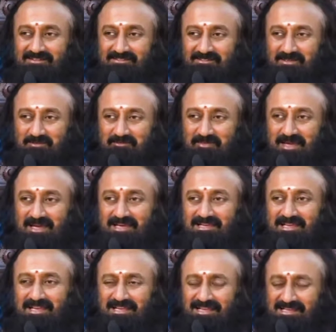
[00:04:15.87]
we
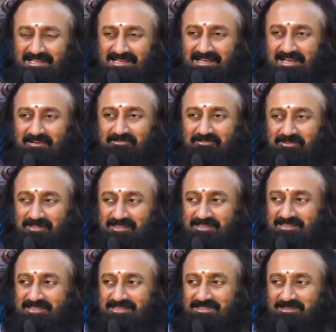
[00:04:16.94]
make a little effort
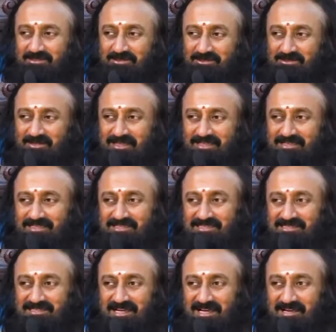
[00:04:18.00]
to
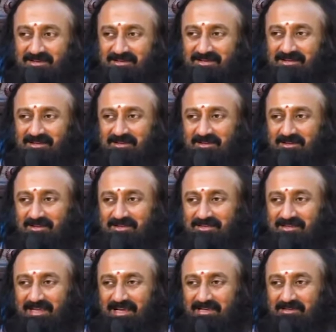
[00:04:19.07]
understand
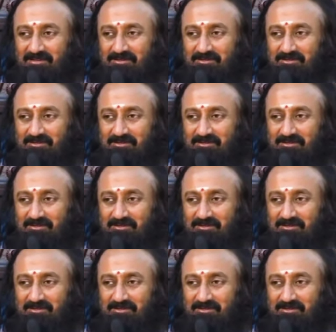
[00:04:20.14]
that